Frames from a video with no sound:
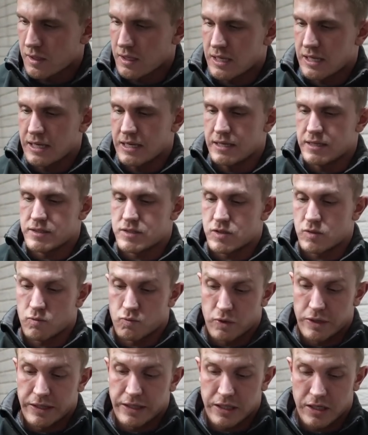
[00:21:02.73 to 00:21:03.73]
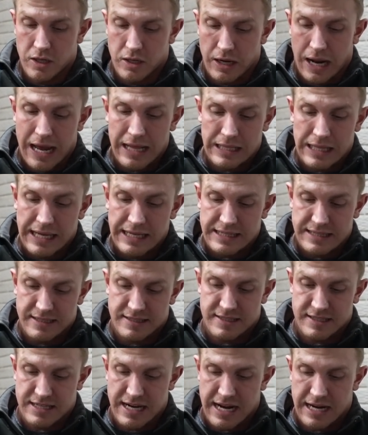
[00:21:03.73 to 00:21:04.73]
is really good. I like
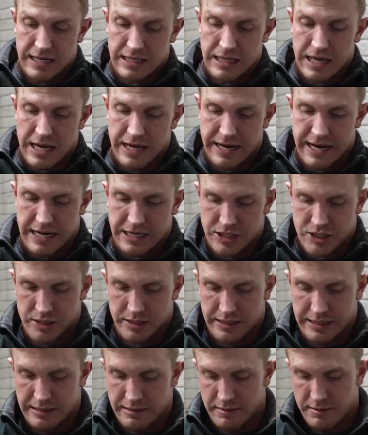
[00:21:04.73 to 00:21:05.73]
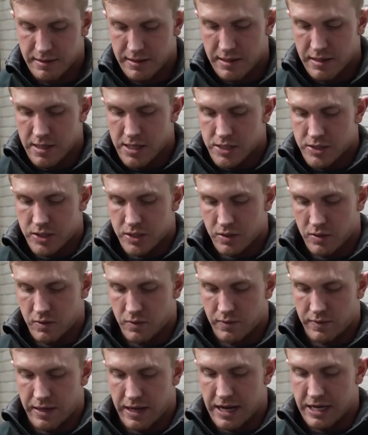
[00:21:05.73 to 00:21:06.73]
this stand a lot, actually.
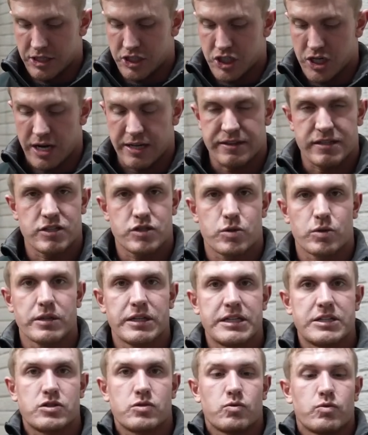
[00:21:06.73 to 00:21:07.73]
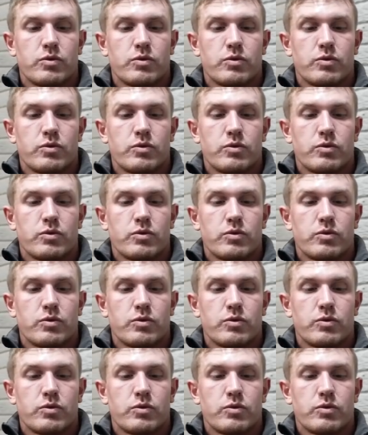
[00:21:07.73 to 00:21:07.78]
So I shot this release